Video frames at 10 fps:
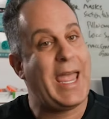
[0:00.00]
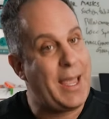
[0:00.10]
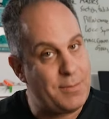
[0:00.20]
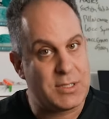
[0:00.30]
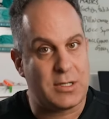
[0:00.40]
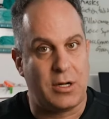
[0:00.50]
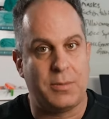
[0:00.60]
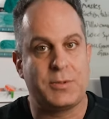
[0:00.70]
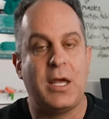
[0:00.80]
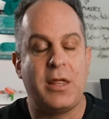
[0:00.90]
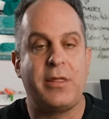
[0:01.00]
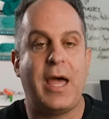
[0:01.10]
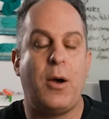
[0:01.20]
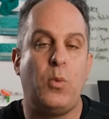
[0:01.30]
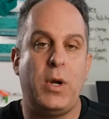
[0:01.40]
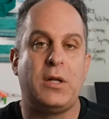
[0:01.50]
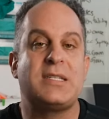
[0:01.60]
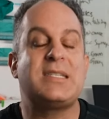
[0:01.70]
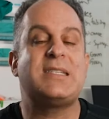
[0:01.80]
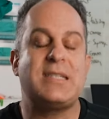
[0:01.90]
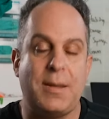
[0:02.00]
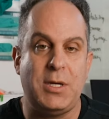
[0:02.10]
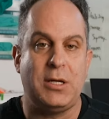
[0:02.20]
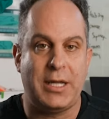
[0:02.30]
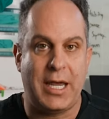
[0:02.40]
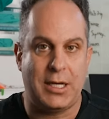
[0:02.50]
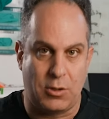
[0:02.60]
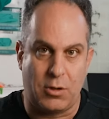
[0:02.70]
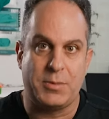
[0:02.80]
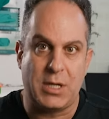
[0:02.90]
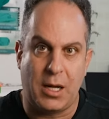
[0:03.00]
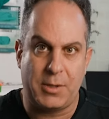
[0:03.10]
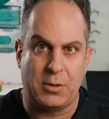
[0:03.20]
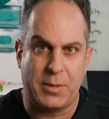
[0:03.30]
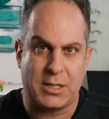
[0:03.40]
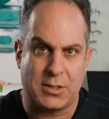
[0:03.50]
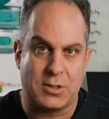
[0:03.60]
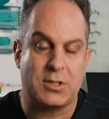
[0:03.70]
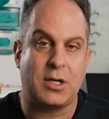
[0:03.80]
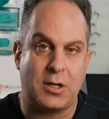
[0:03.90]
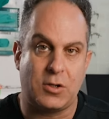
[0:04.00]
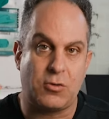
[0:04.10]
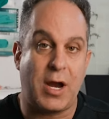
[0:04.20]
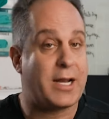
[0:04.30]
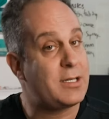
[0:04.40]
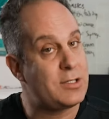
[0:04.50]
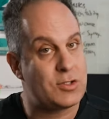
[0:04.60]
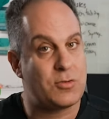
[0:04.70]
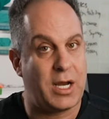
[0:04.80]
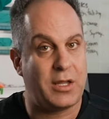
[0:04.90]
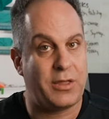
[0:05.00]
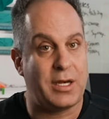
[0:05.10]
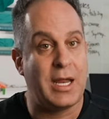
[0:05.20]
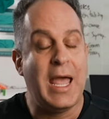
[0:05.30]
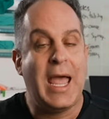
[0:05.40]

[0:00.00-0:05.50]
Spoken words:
M-Sculpt that will stimulate your abdominal muscles to contract and strengthen